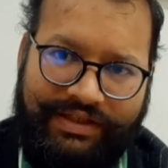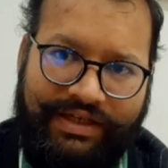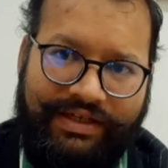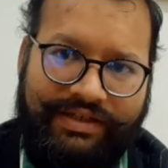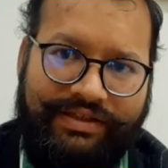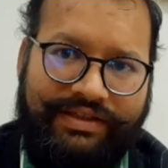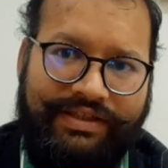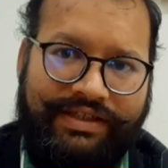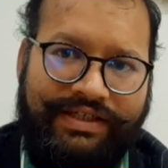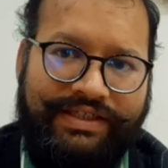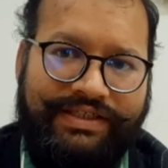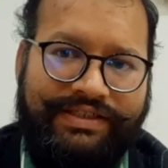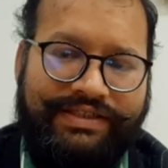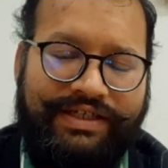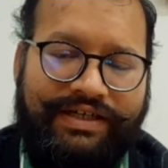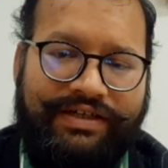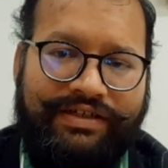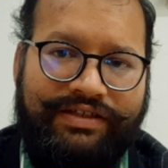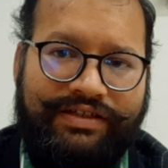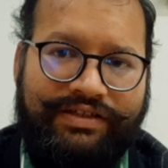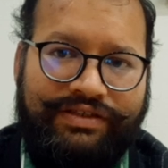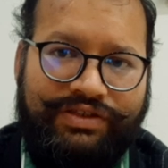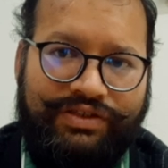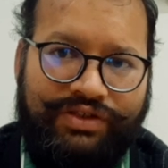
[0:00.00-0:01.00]
These
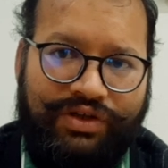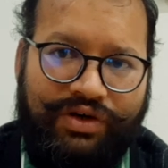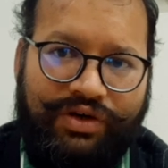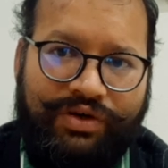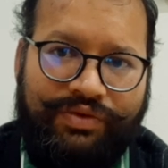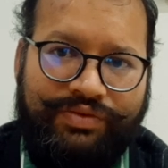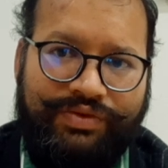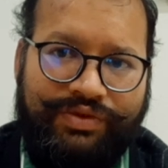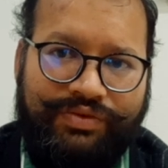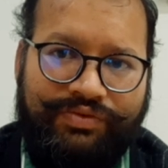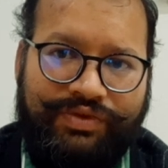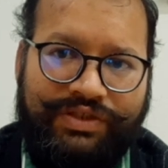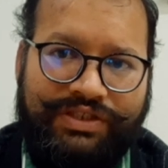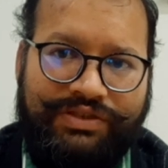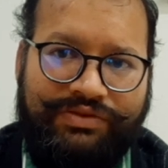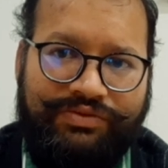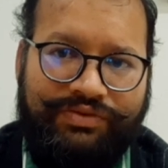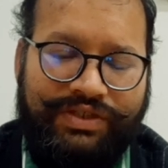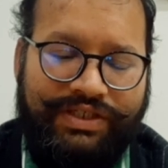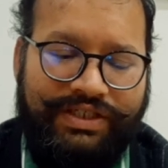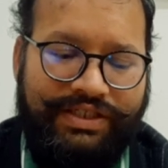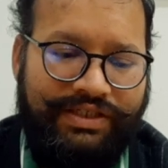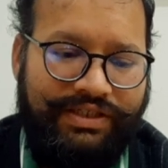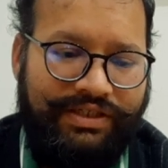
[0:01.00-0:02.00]
are the jobs which
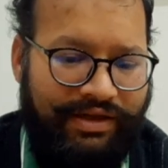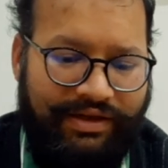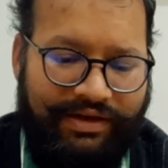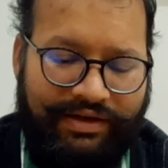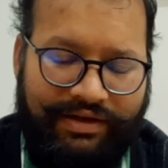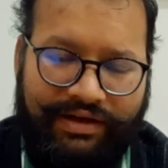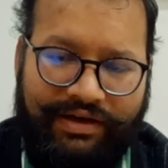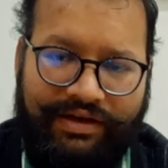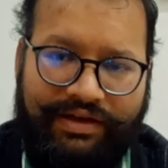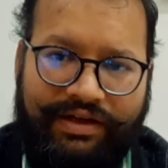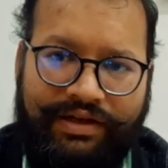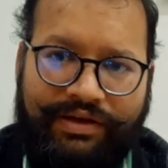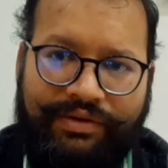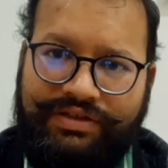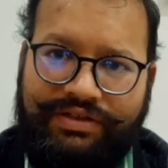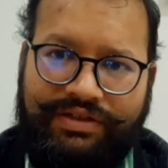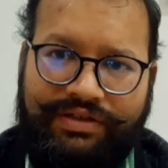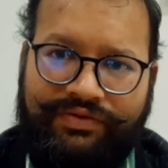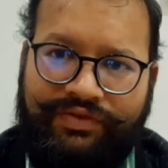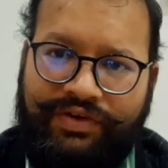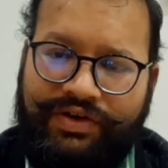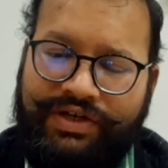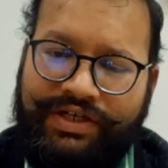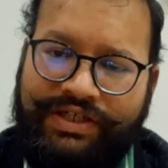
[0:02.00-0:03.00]
we learn in
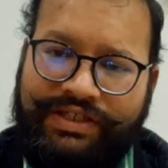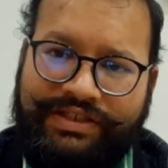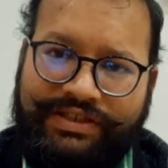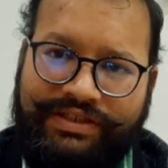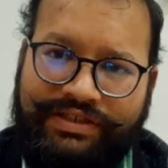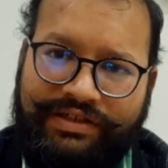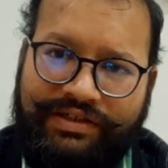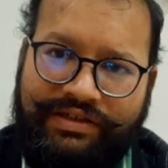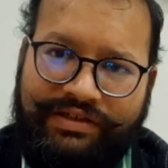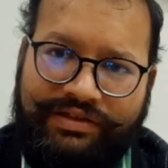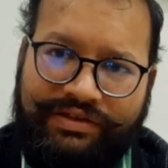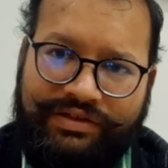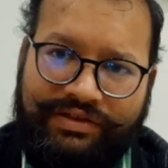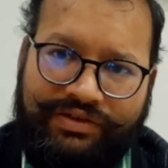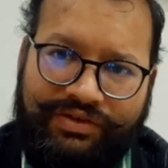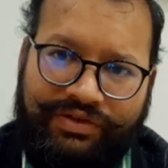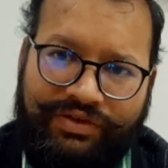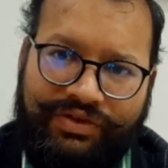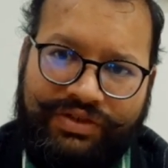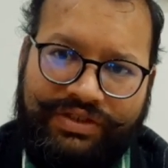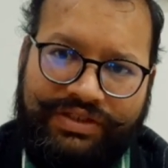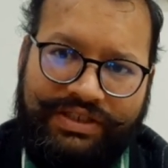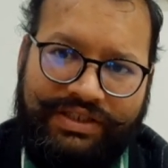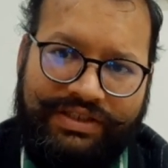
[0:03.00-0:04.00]
vocational
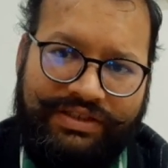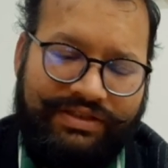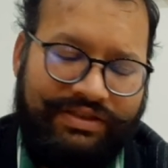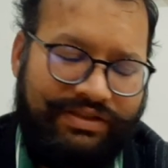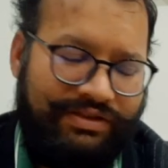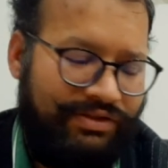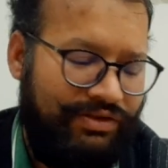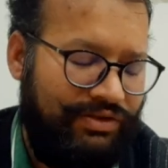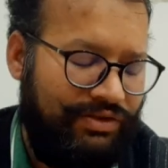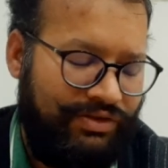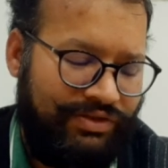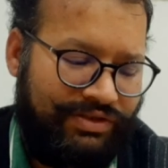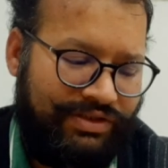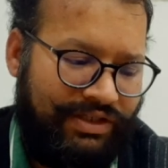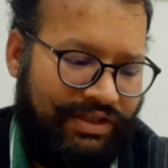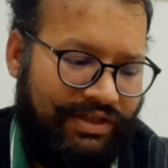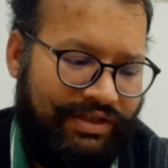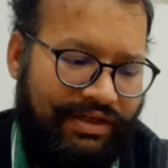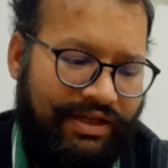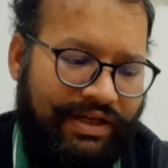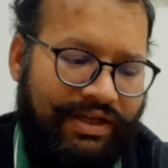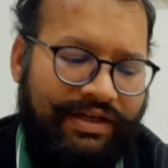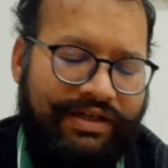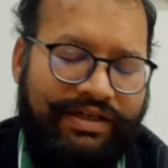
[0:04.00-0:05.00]
courses. Those
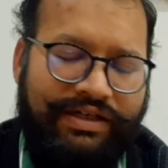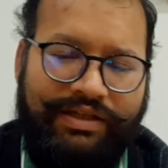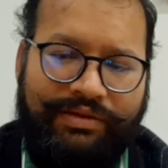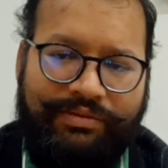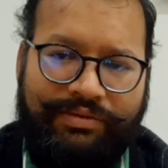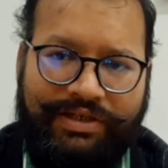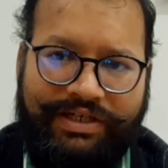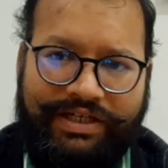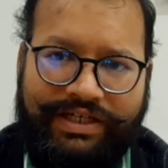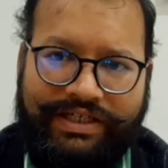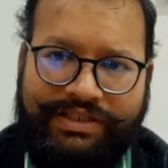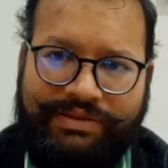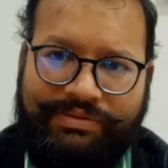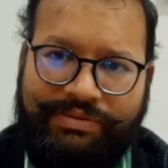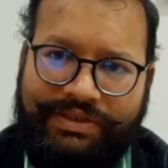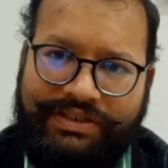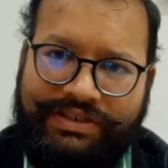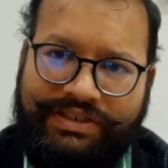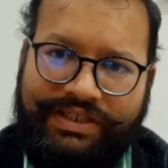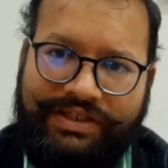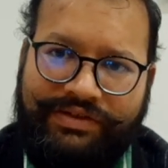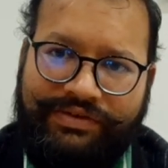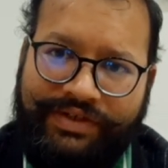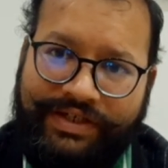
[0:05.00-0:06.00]
are a little bit
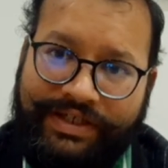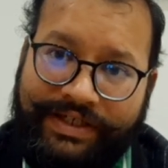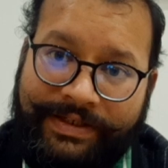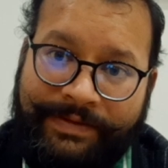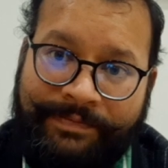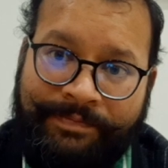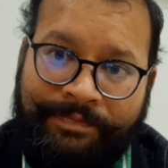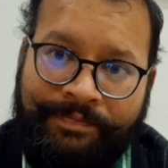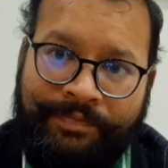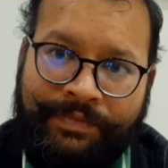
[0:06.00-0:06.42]
expensive here.